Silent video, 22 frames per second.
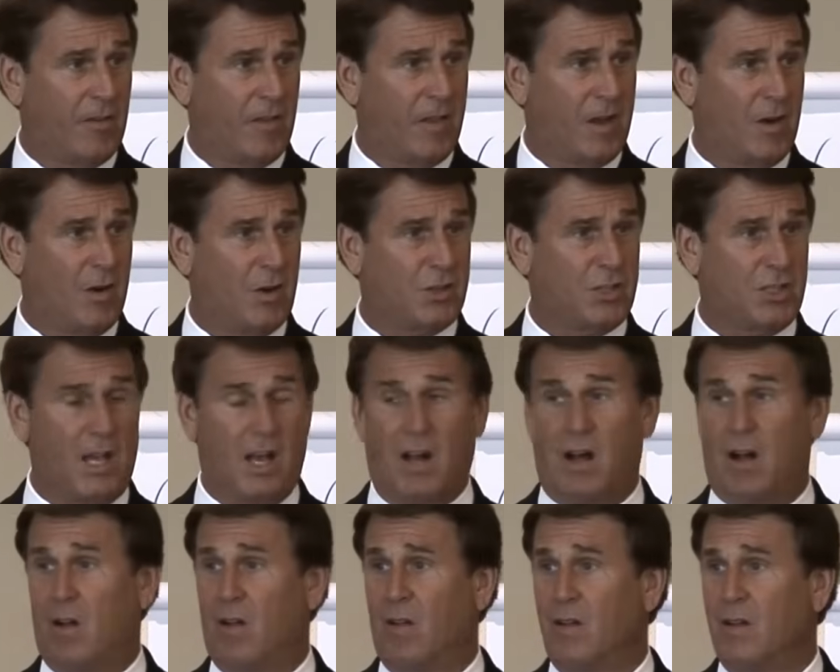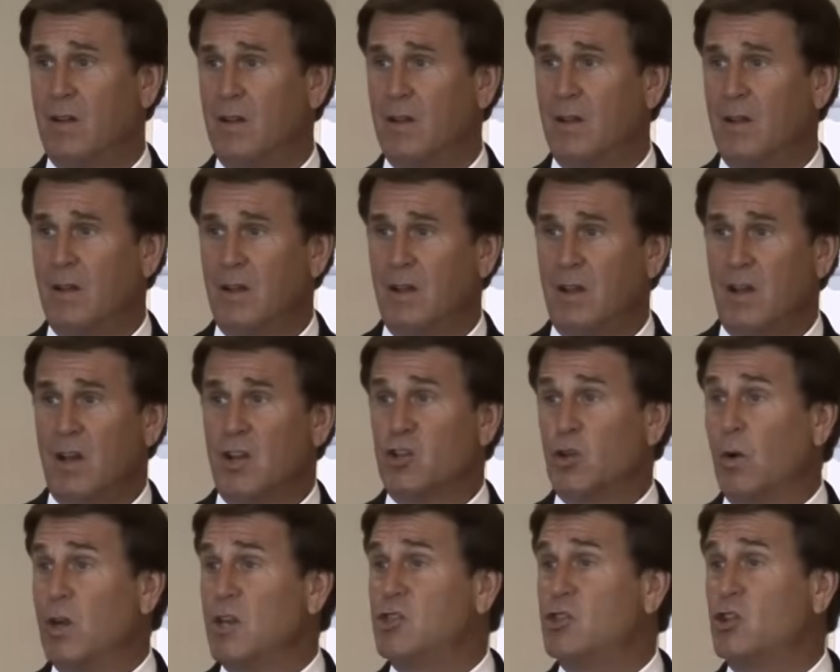of the hotel.
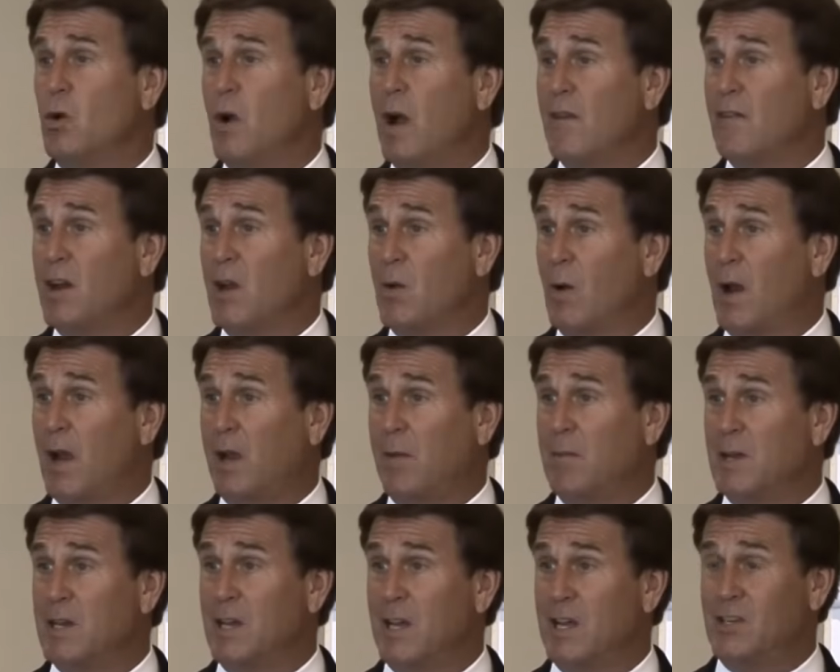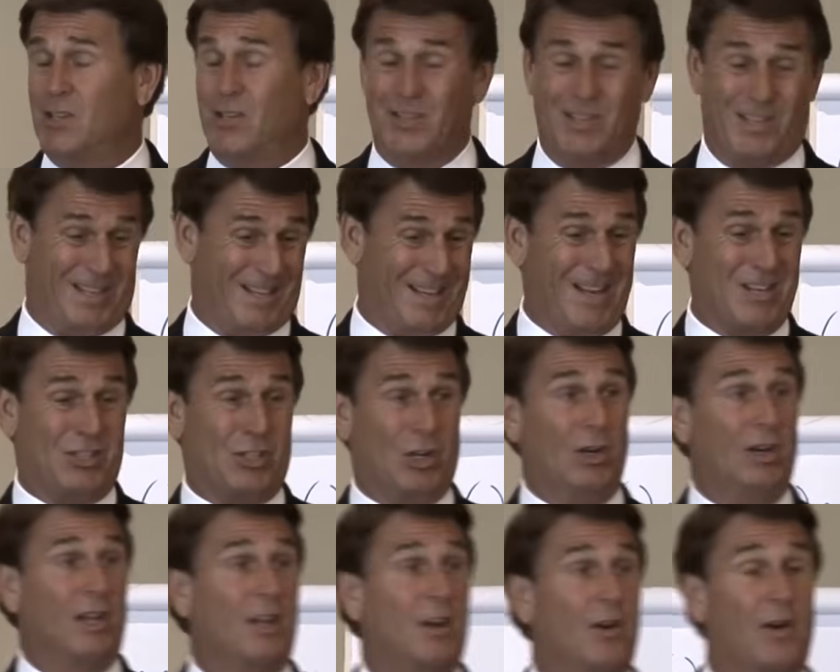Therese, do you have any recommendations? Because I
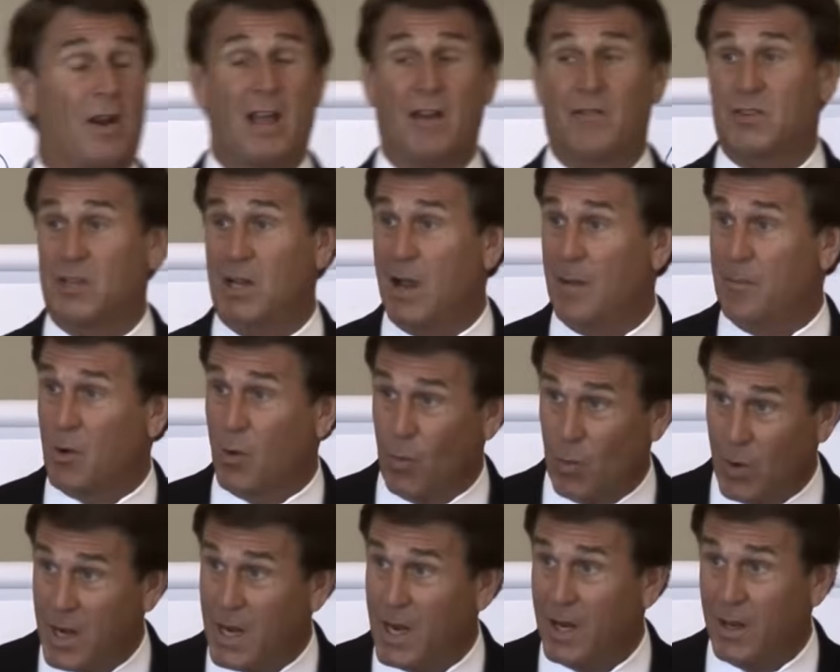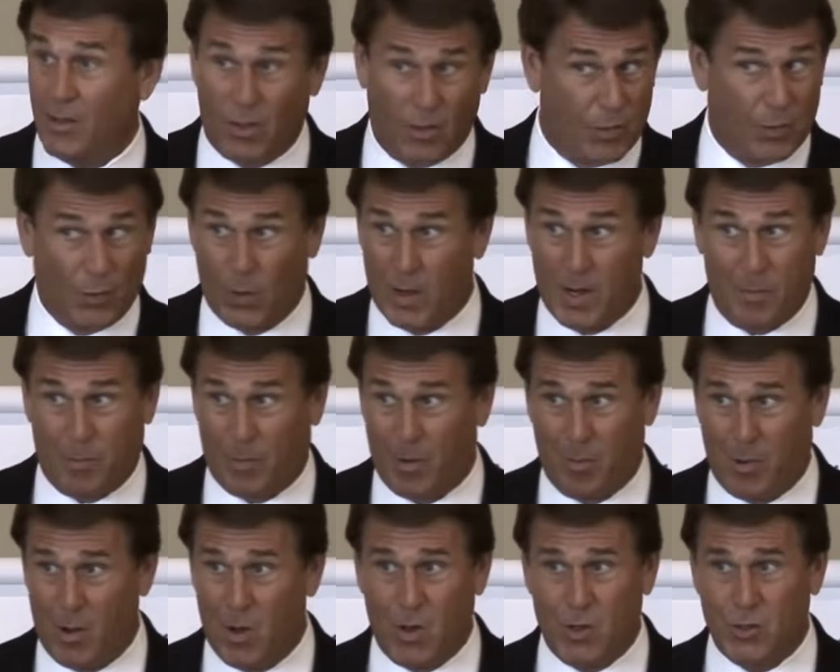certainly don't have time to read the 3
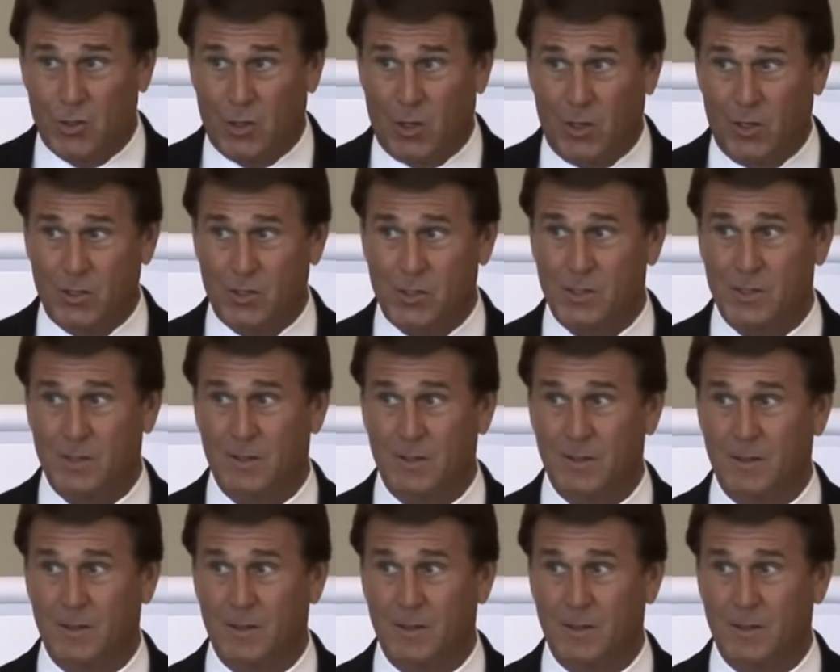proposals.